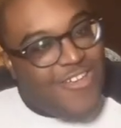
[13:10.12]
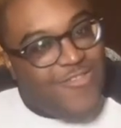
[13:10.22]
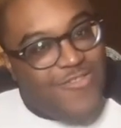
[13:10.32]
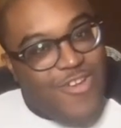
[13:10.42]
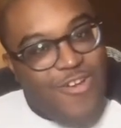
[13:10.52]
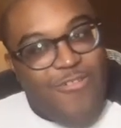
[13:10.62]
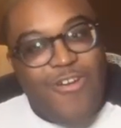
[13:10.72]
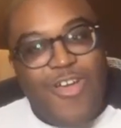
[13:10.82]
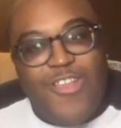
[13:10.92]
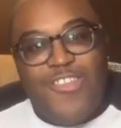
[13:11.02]

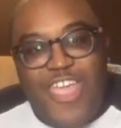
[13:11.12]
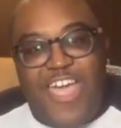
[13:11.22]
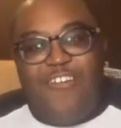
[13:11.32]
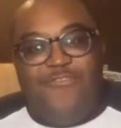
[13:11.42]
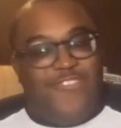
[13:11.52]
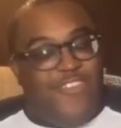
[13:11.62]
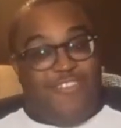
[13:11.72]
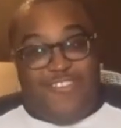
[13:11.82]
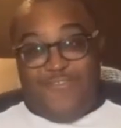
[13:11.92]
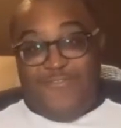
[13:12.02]
So now there
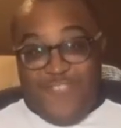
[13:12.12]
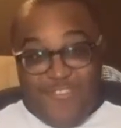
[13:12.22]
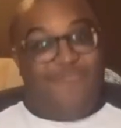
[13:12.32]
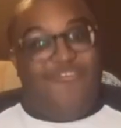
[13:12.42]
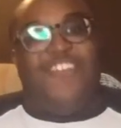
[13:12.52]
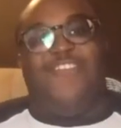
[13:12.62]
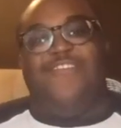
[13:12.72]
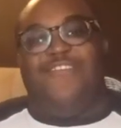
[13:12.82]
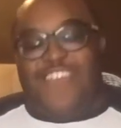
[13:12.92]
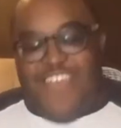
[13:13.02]
is a few
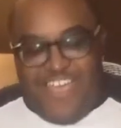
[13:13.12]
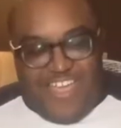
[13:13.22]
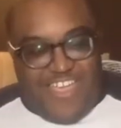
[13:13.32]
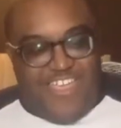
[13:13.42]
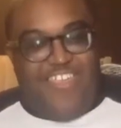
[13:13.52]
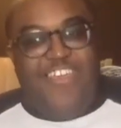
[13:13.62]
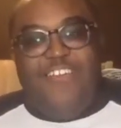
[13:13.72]
questions I